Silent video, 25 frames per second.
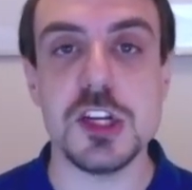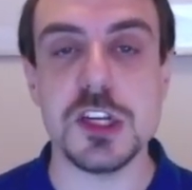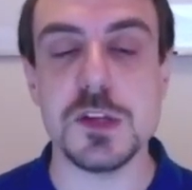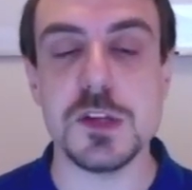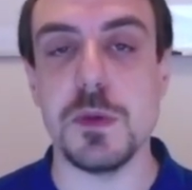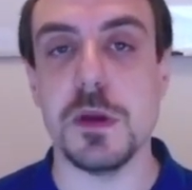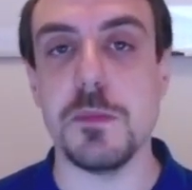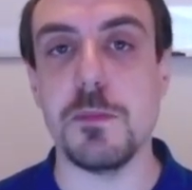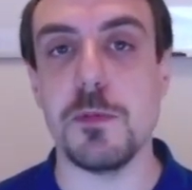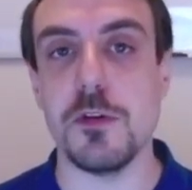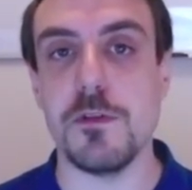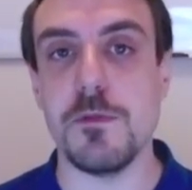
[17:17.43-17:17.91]

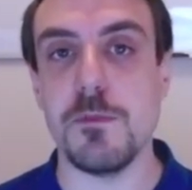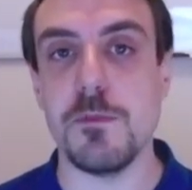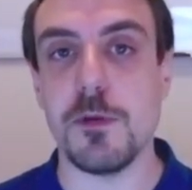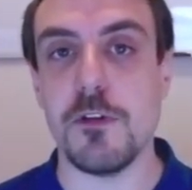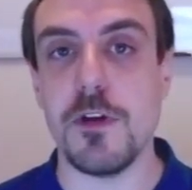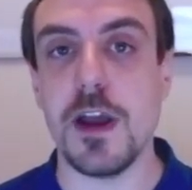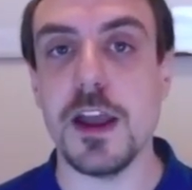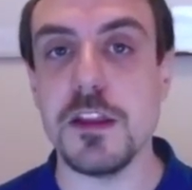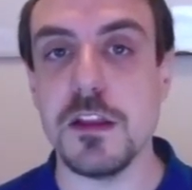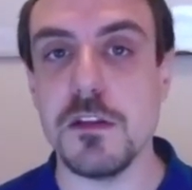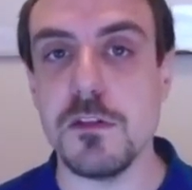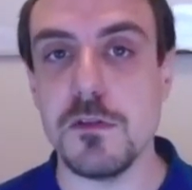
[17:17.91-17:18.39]
just by
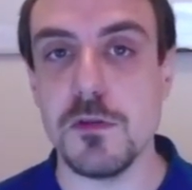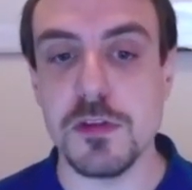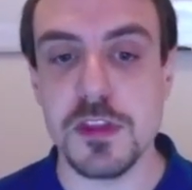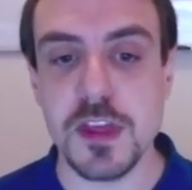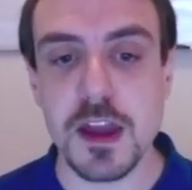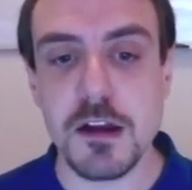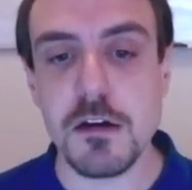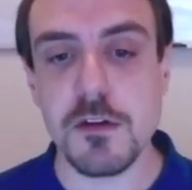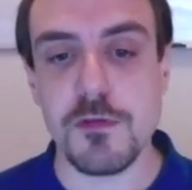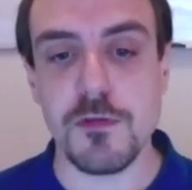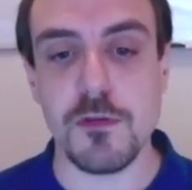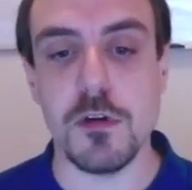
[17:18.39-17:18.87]
providing to
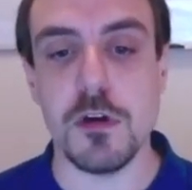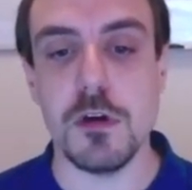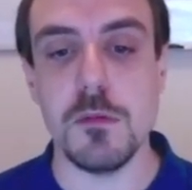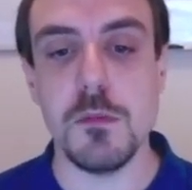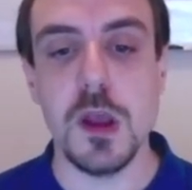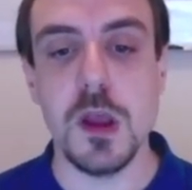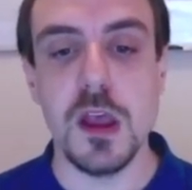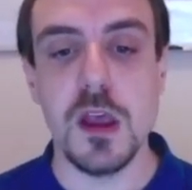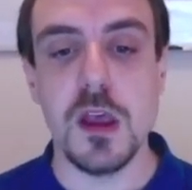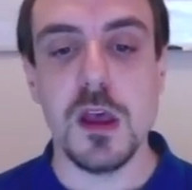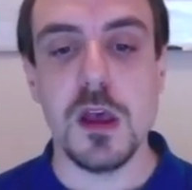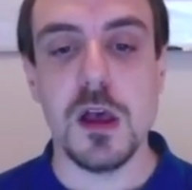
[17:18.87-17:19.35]

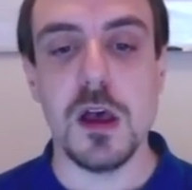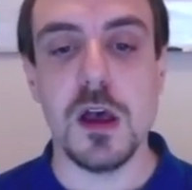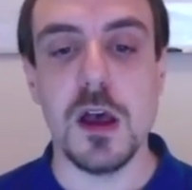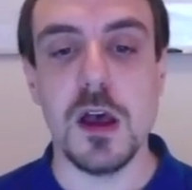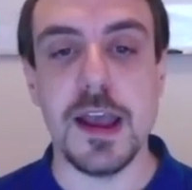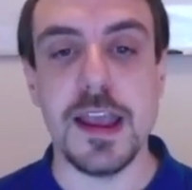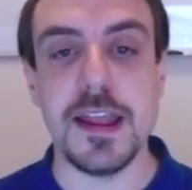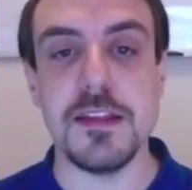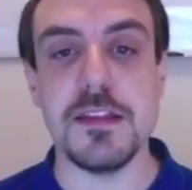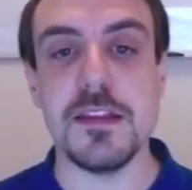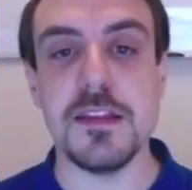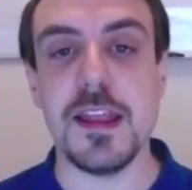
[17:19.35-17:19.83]
Terraform
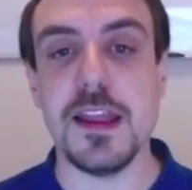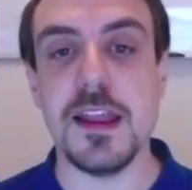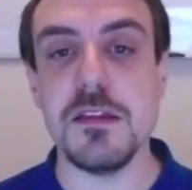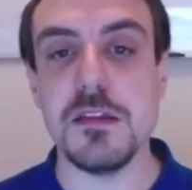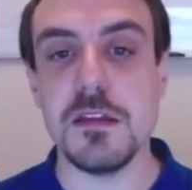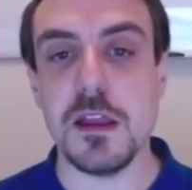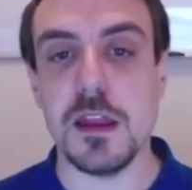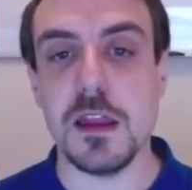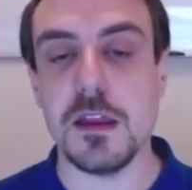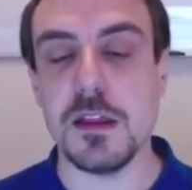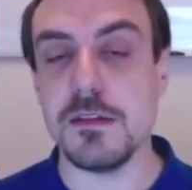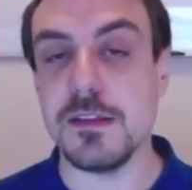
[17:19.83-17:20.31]
and
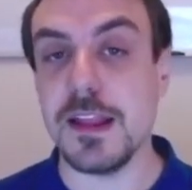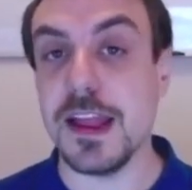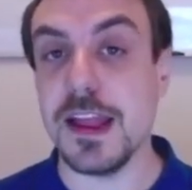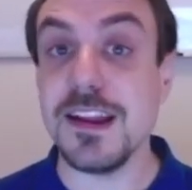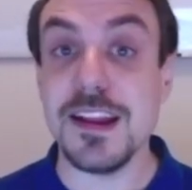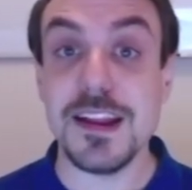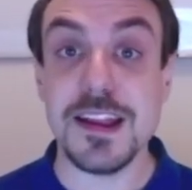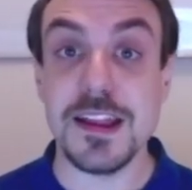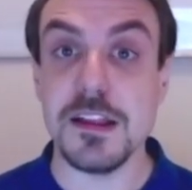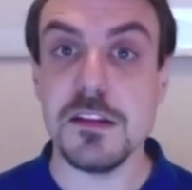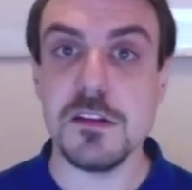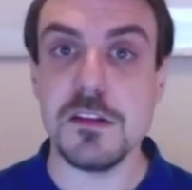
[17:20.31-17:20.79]

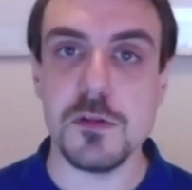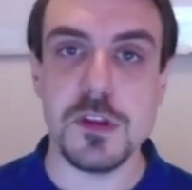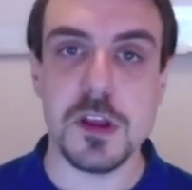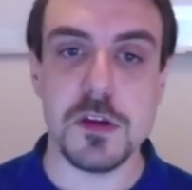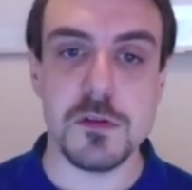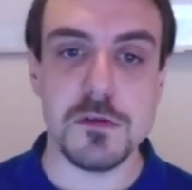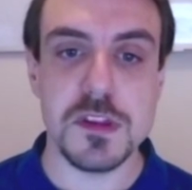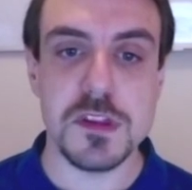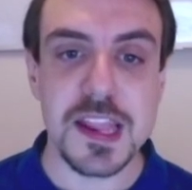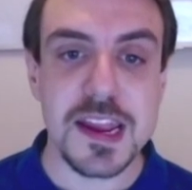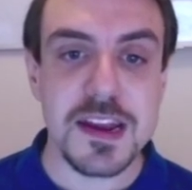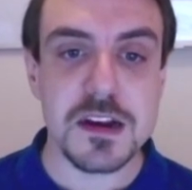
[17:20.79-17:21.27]
then into the
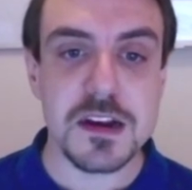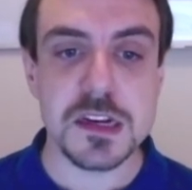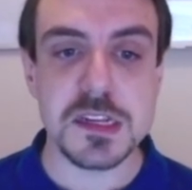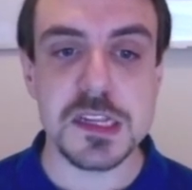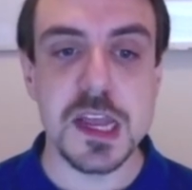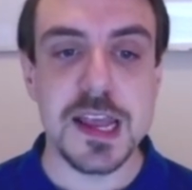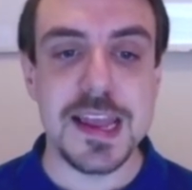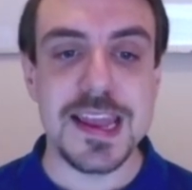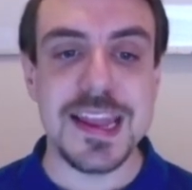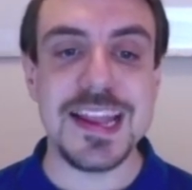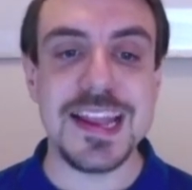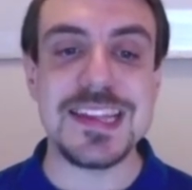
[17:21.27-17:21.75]
containers,